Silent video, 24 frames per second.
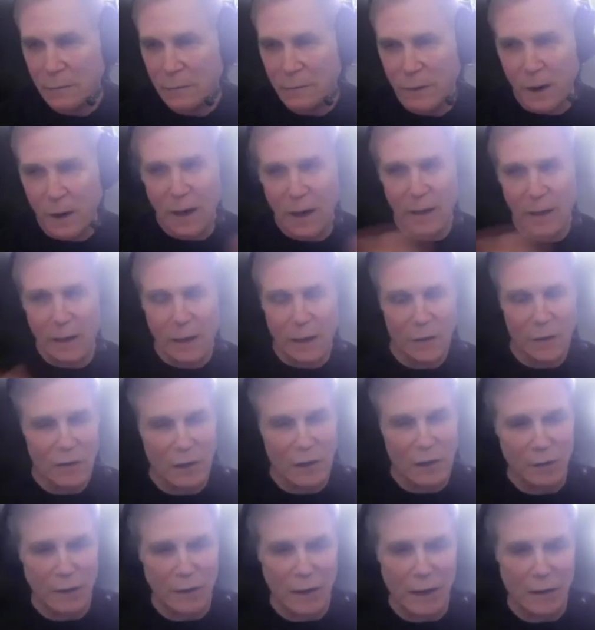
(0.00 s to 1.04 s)
fine, I'll
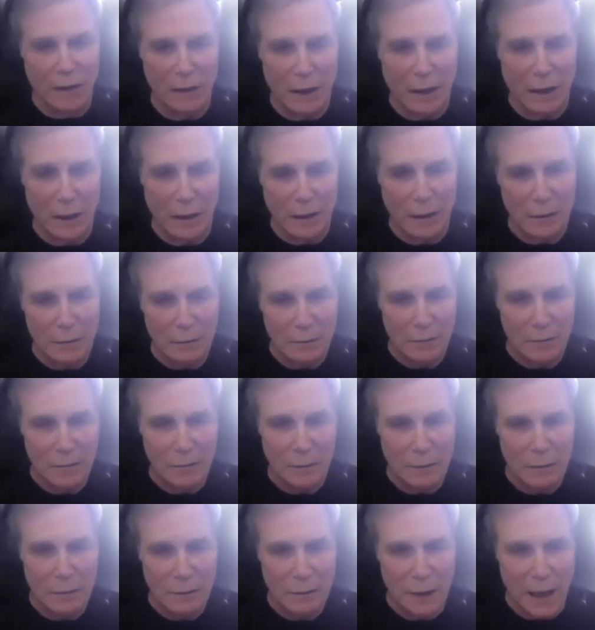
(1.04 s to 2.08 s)
sell that data
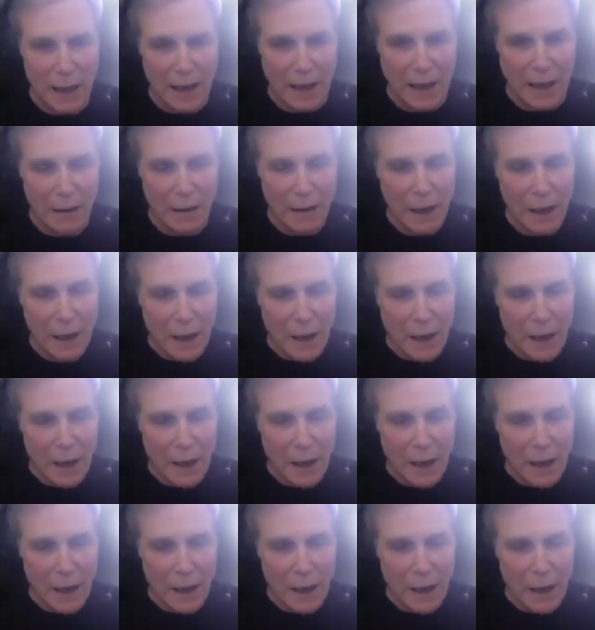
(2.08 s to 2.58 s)
and